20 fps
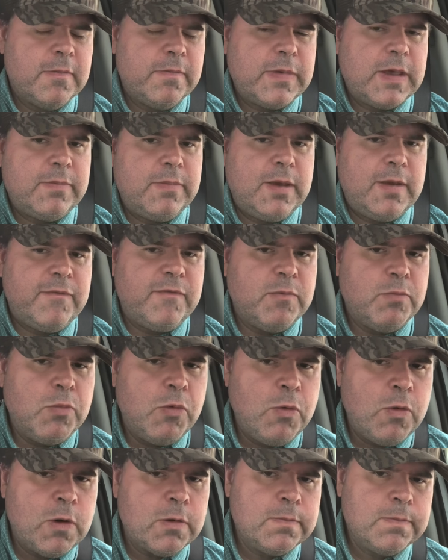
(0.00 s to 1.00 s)
maybe even
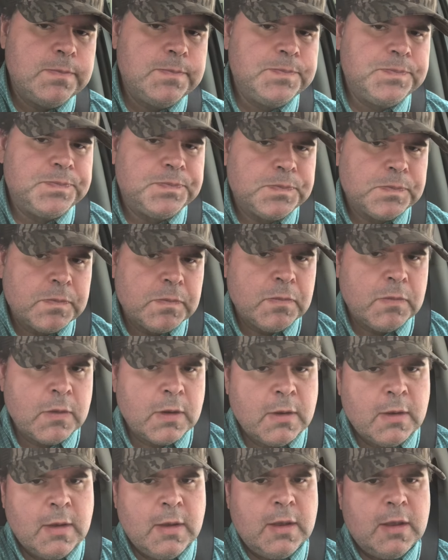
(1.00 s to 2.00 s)
more.
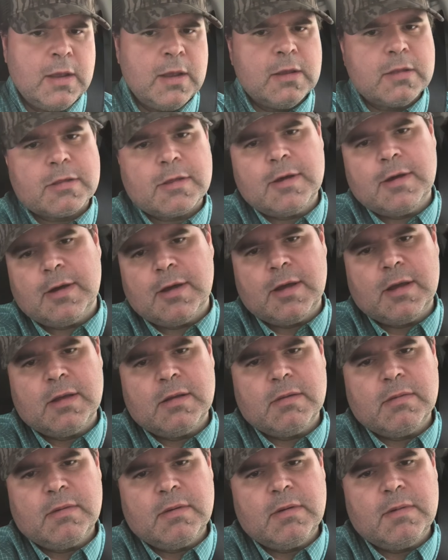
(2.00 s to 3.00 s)
It's
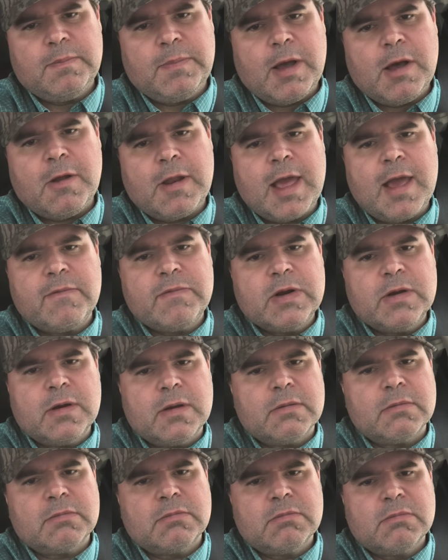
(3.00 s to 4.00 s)
about having
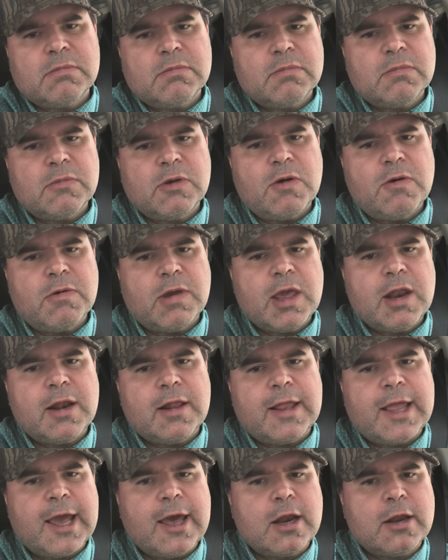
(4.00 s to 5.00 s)
a
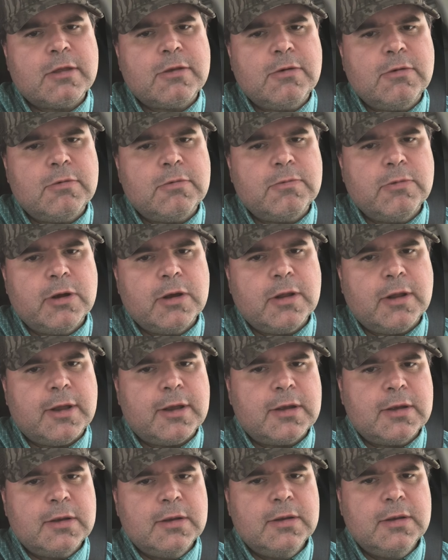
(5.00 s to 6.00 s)
go-get-it attitude,
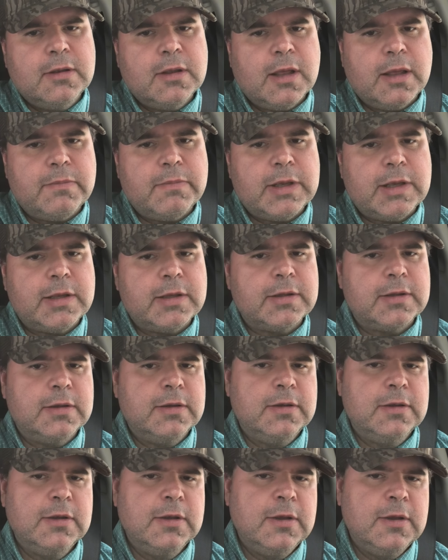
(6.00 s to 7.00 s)
really. I mean,
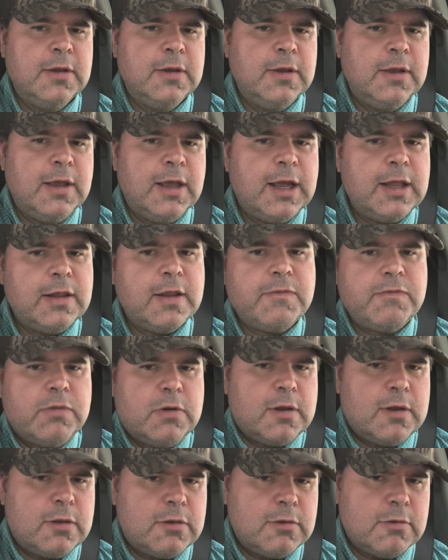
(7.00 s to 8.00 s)
I love
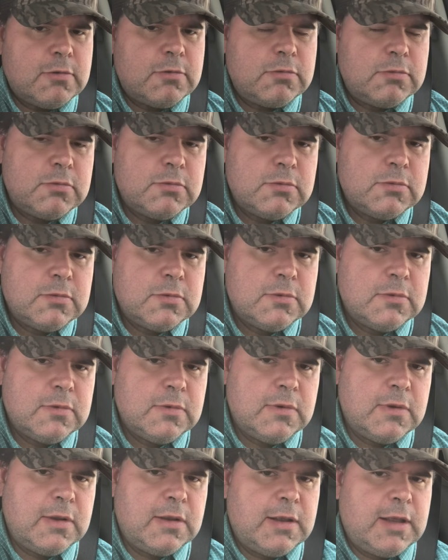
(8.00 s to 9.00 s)
what I do,
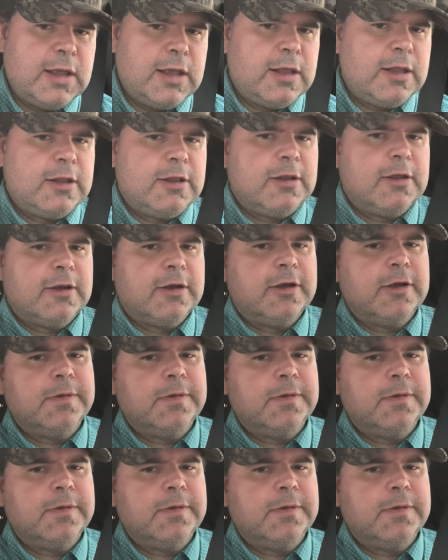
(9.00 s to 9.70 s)
and